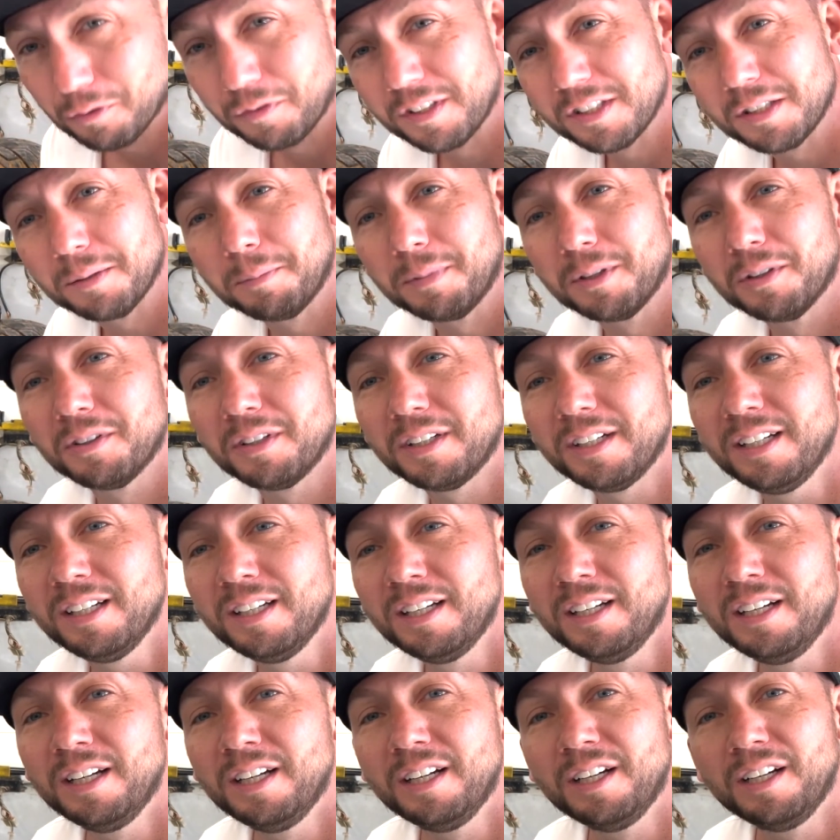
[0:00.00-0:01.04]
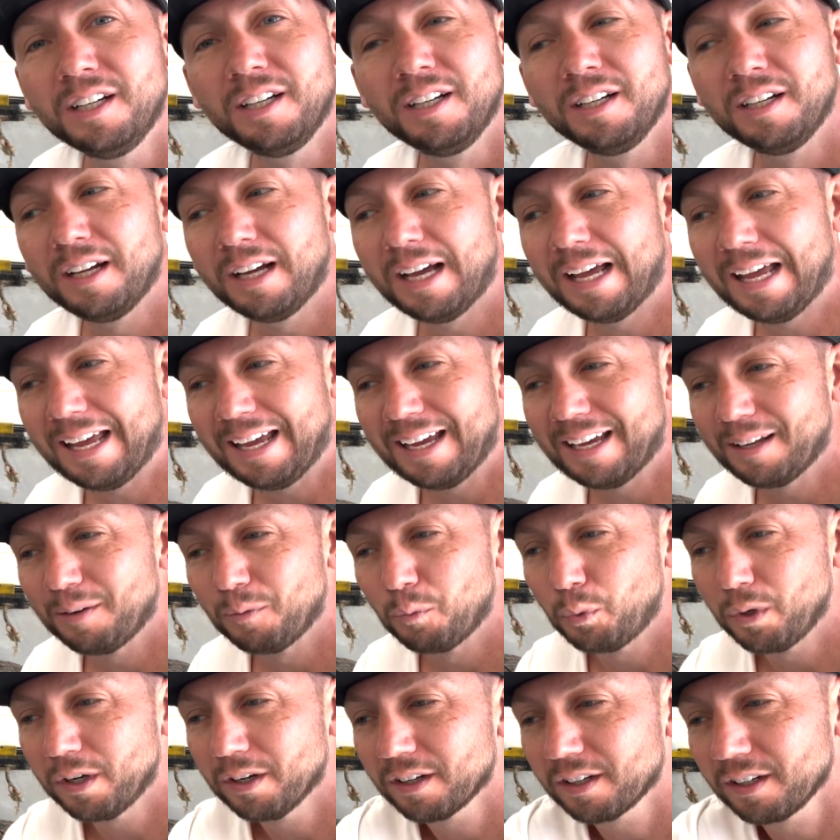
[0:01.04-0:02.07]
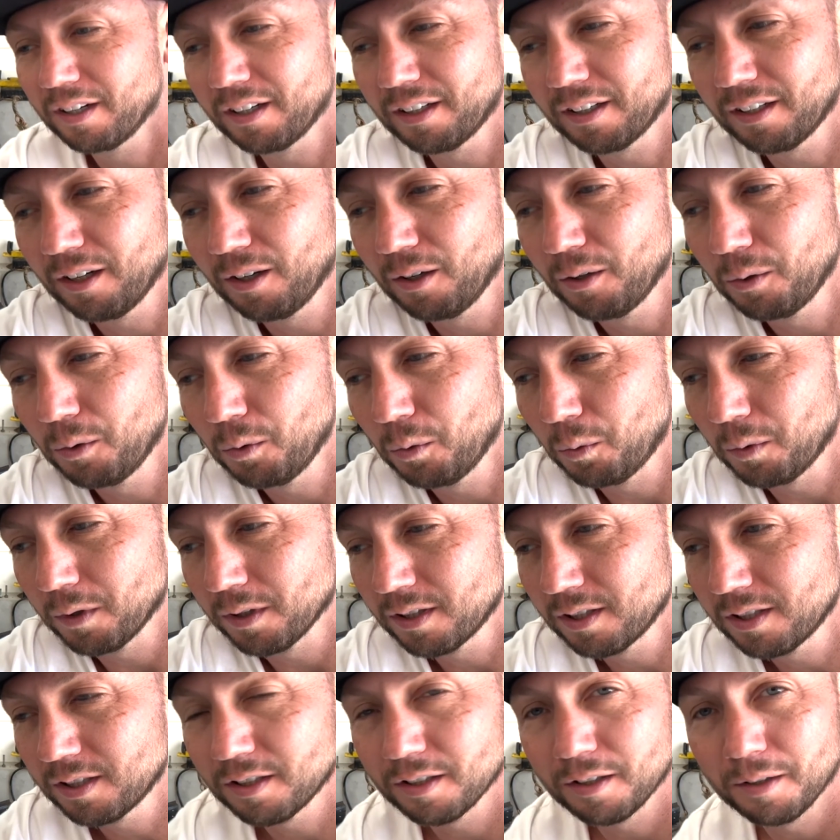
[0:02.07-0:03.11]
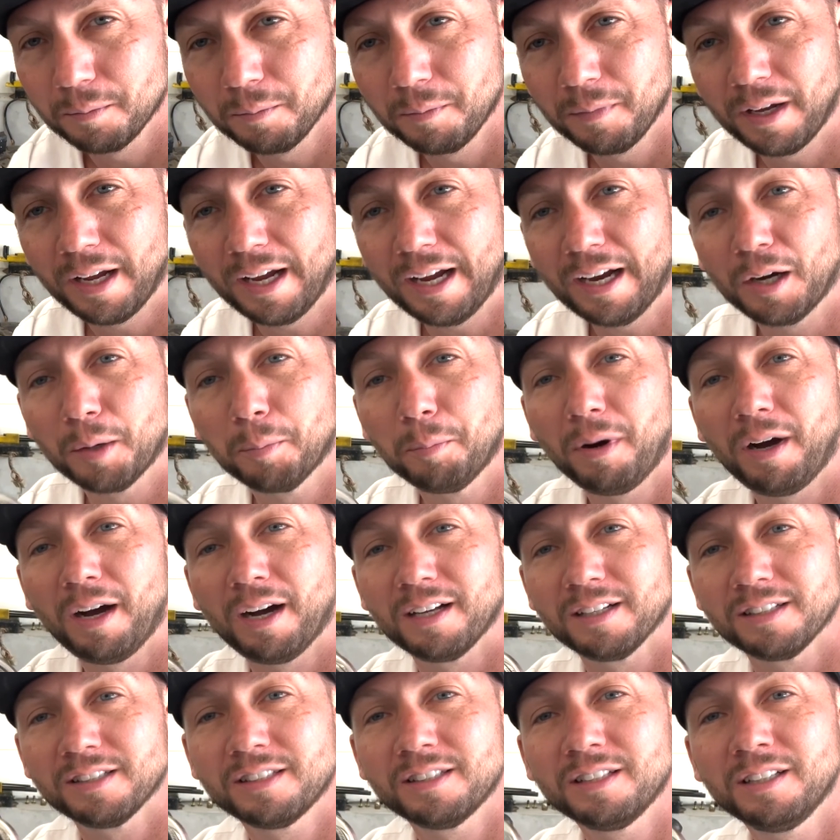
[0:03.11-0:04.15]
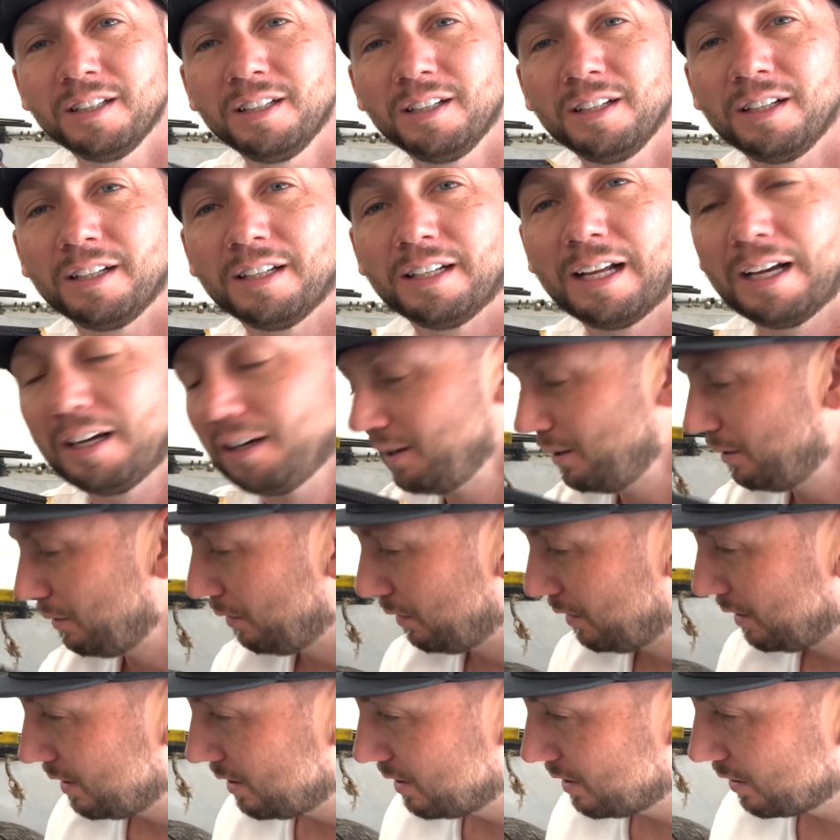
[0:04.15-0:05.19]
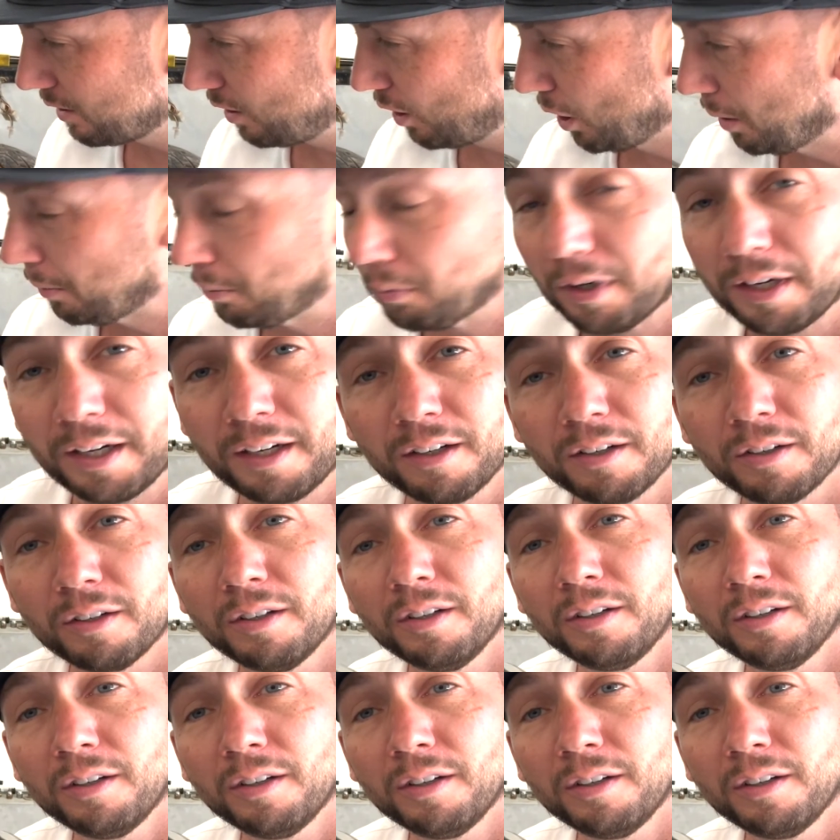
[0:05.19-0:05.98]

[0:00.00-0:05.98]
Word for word: visibility, and we're gonna go with some AirPods. Now this carburetor,